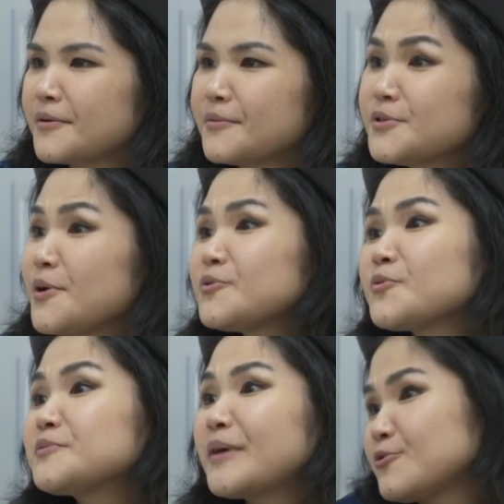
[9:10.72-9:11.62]
Let's go
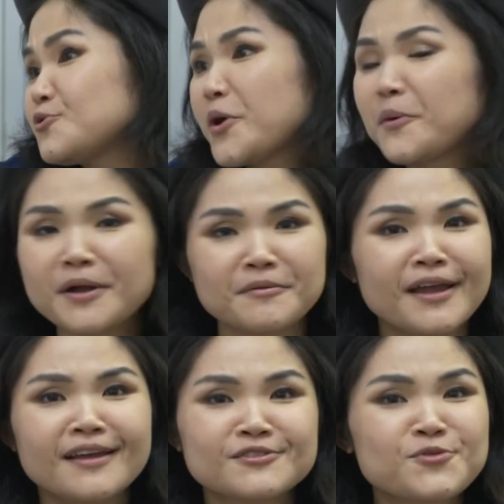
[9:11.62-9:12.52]
towards back to square one,
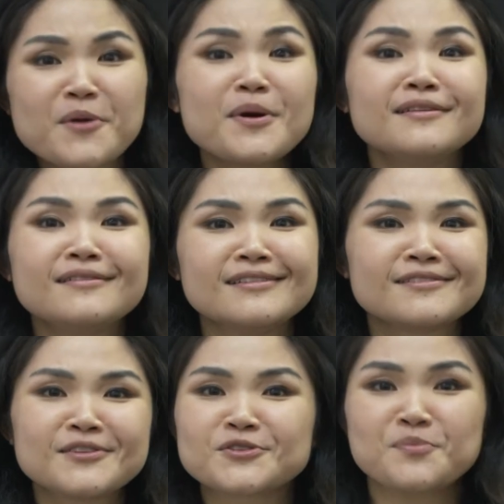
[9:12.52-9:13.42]
right? And square one
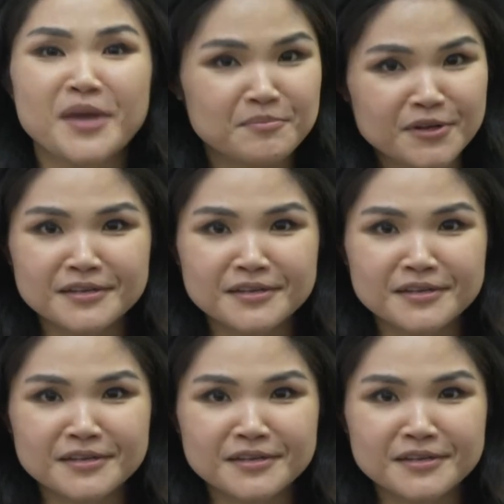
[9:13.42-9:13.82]
isn't such a bad place.